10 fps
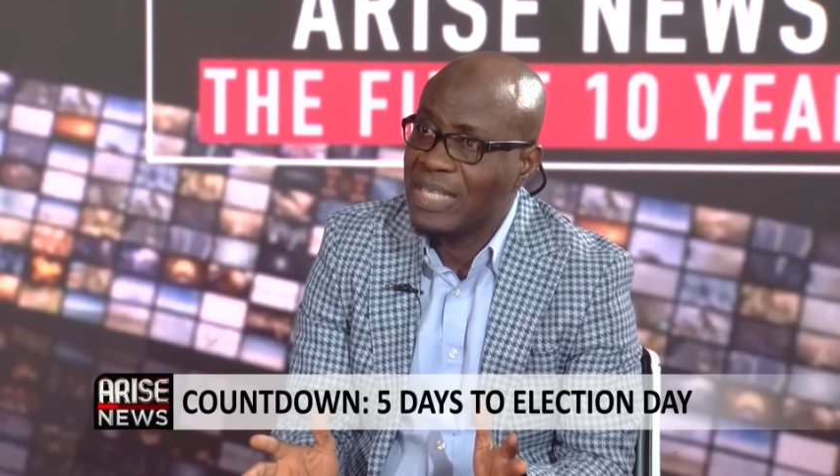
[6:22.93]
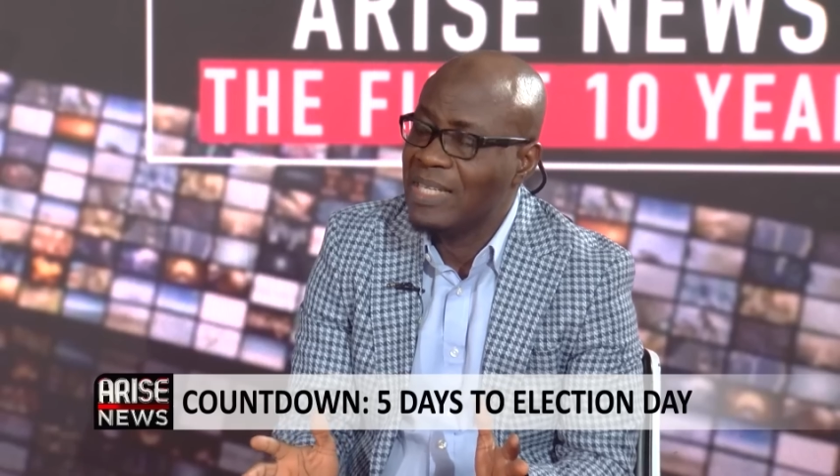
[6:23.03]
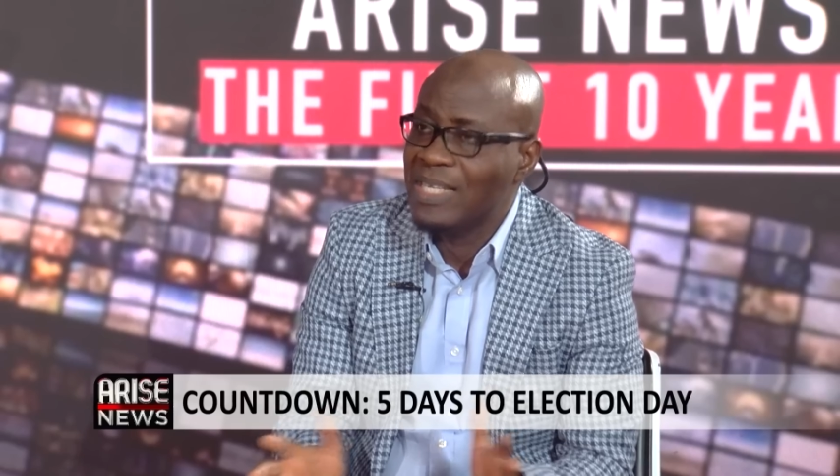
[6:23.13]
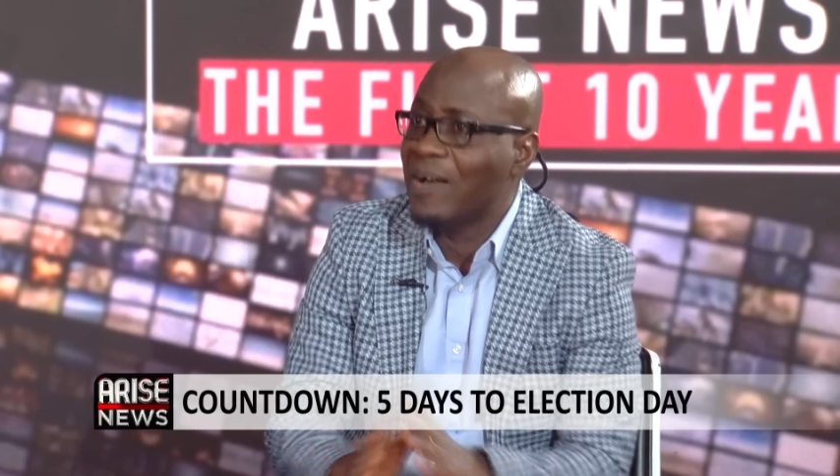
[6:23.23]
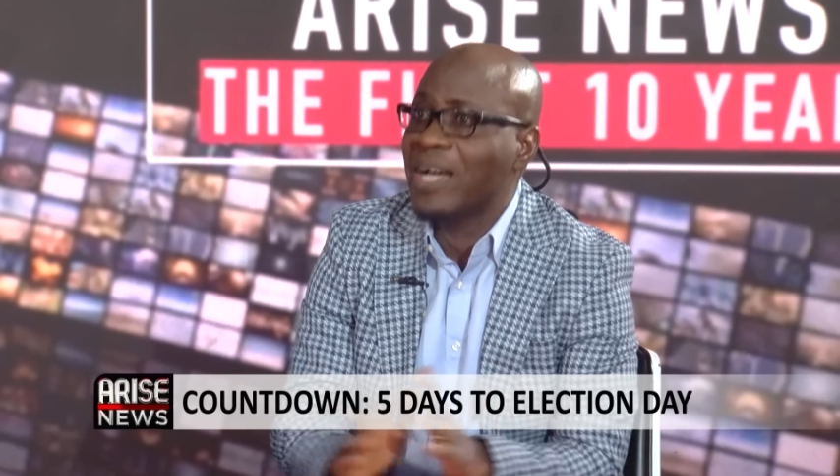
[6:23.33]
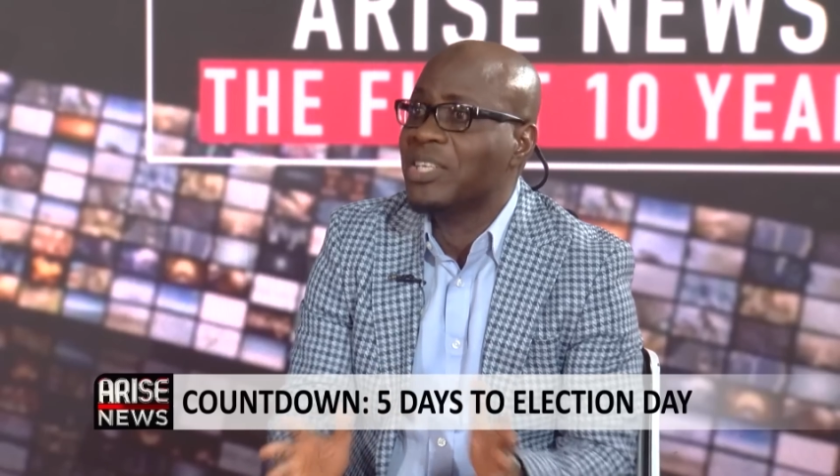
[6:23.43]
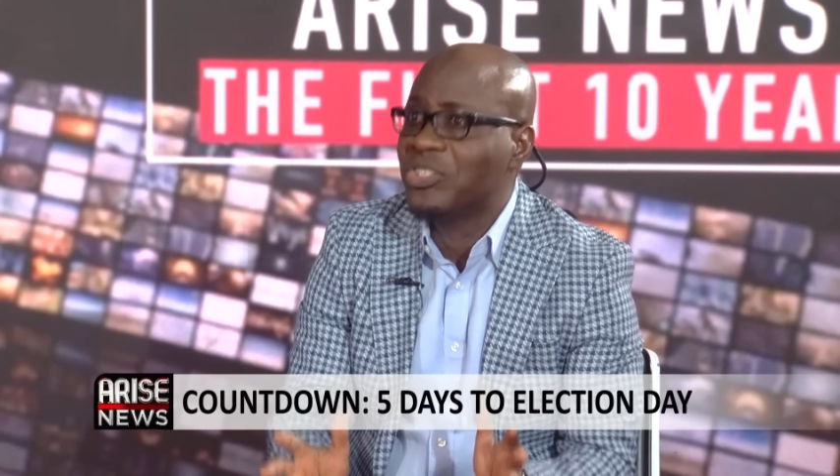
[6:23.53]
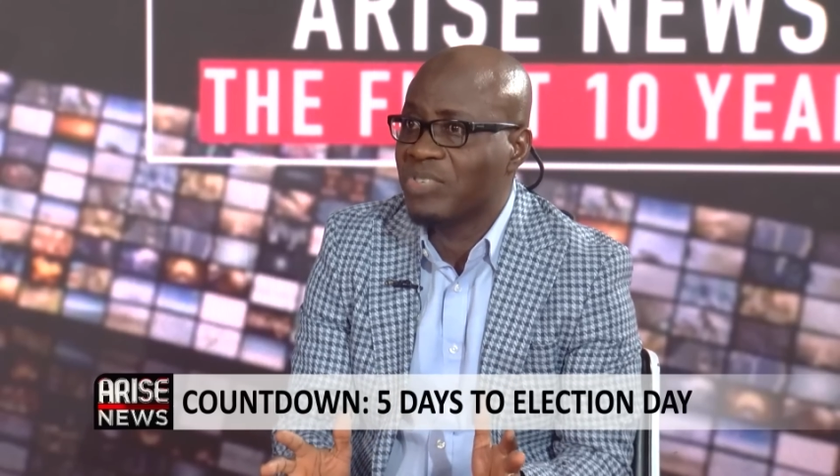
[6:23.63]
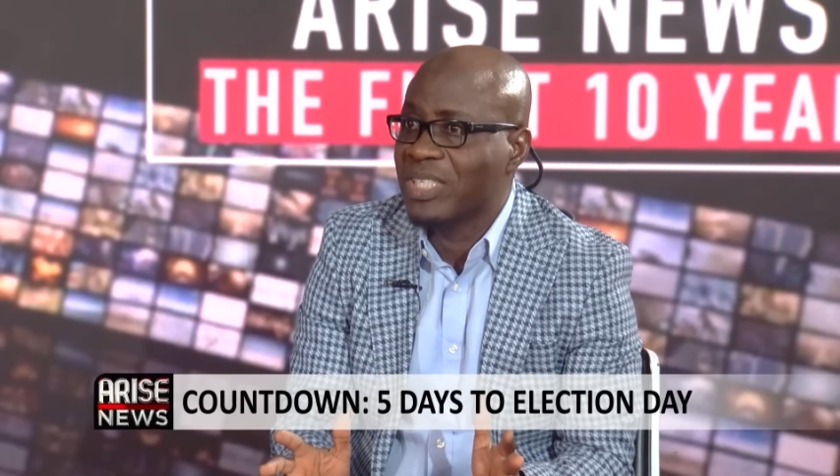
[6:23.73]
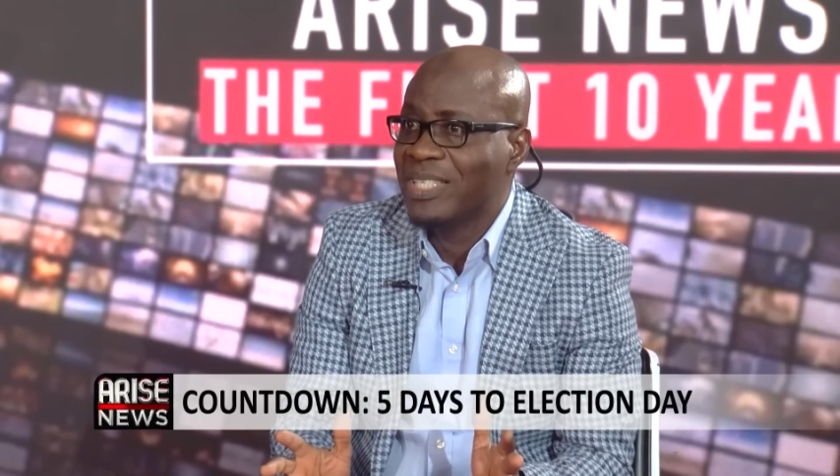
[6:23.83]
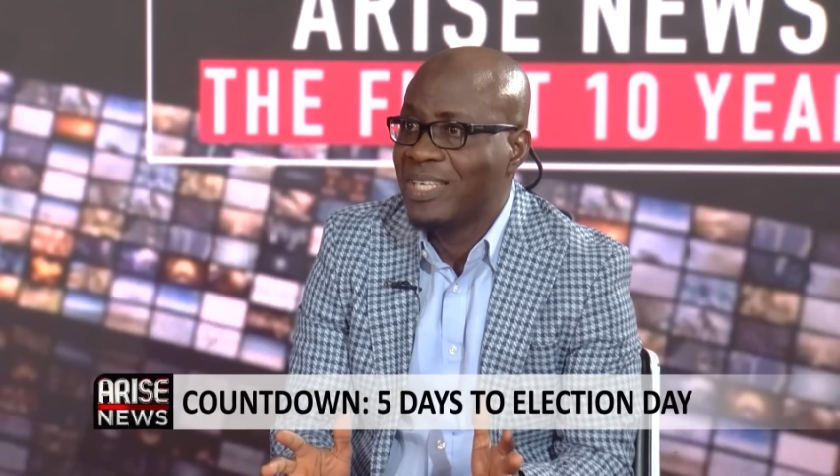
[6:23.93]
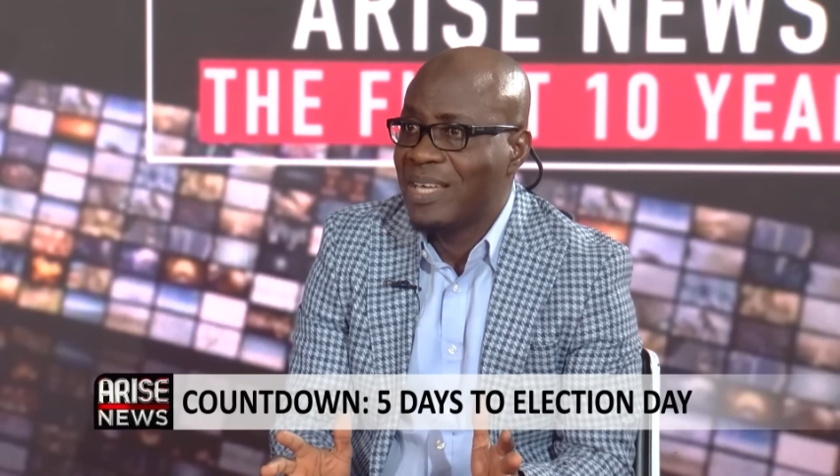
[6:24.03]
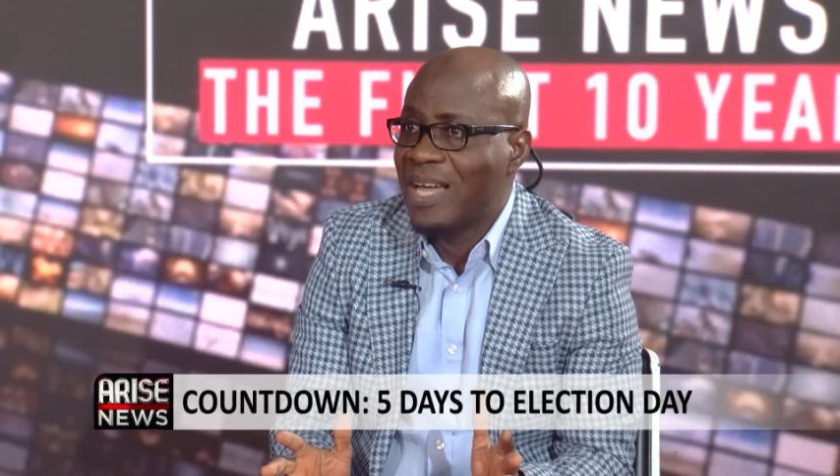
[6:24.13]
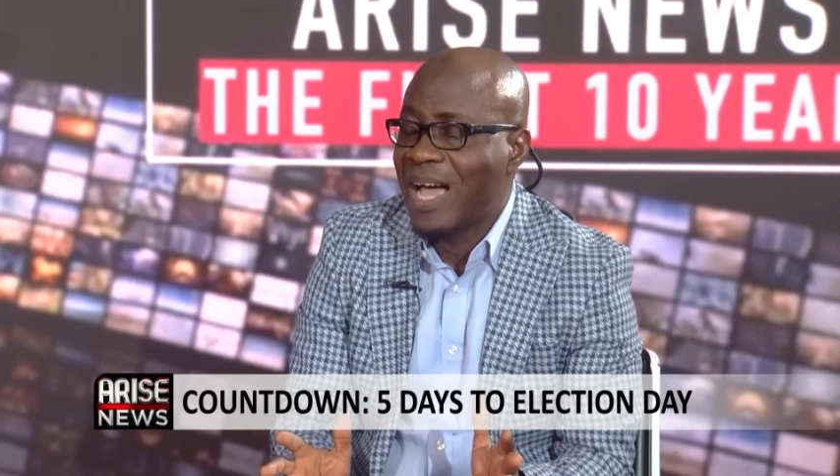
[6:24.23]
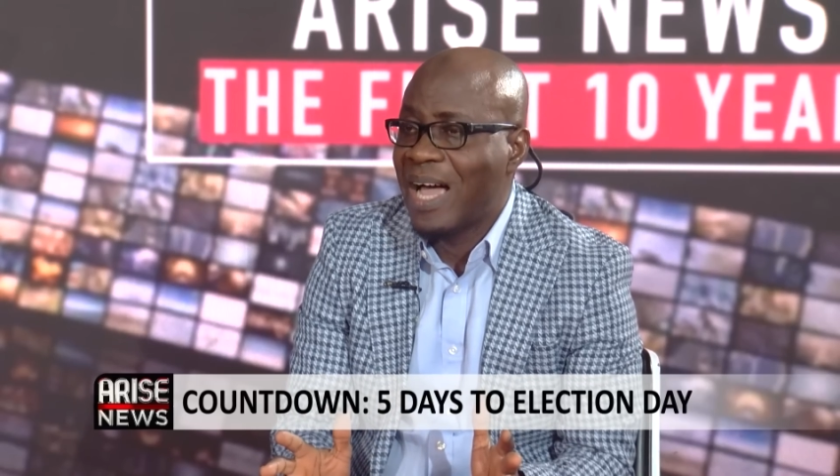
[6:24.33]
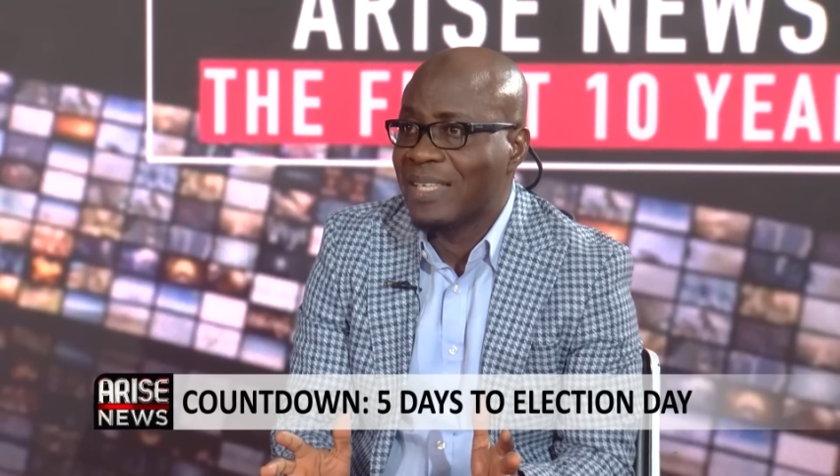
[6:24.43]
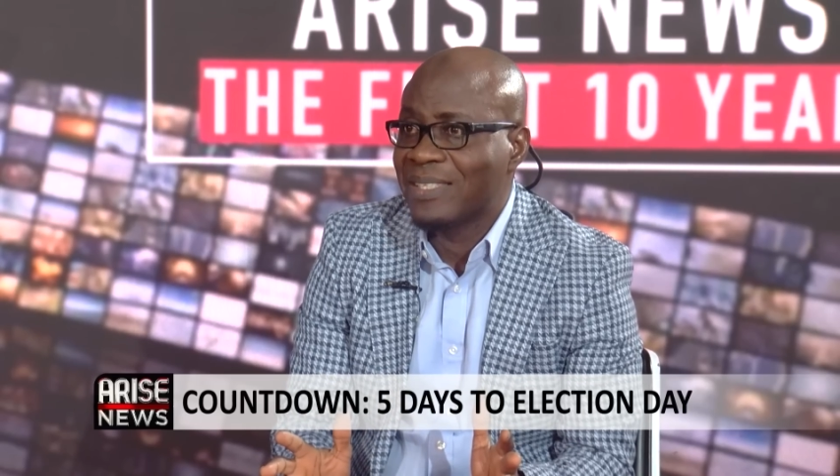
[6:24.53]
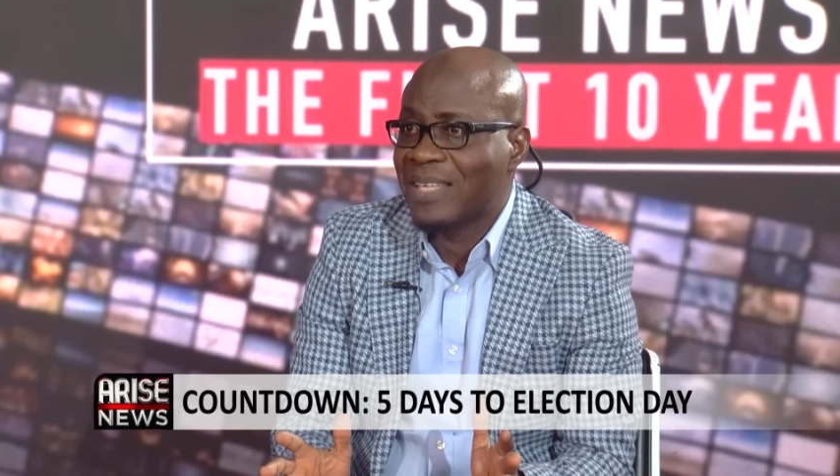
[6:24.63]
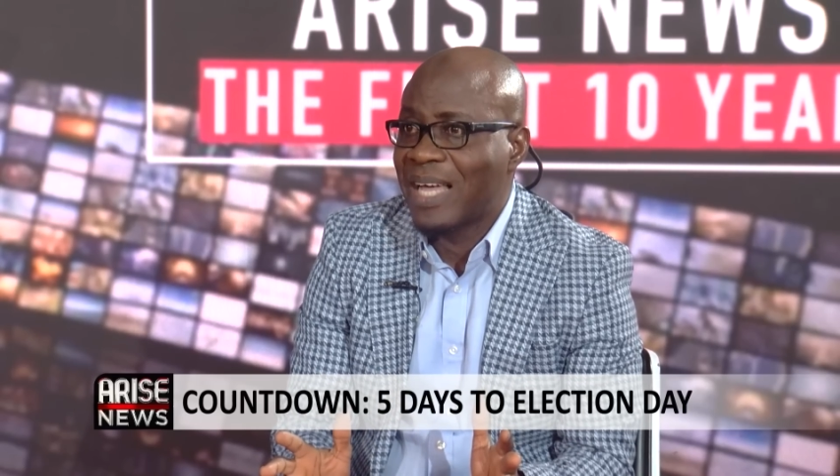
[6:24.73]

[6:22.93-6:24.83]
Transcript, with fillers: in, hmm. in our history as,